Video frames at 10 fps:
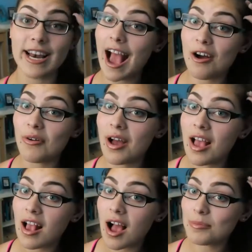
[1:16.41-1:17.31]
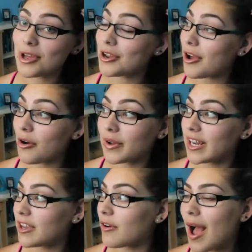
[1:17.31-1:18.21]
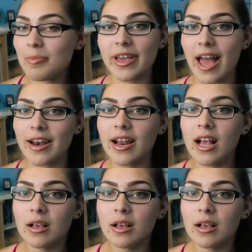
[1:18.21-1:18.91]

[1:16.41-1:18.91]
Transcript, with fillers: Now I'm gonna go and eat crap again.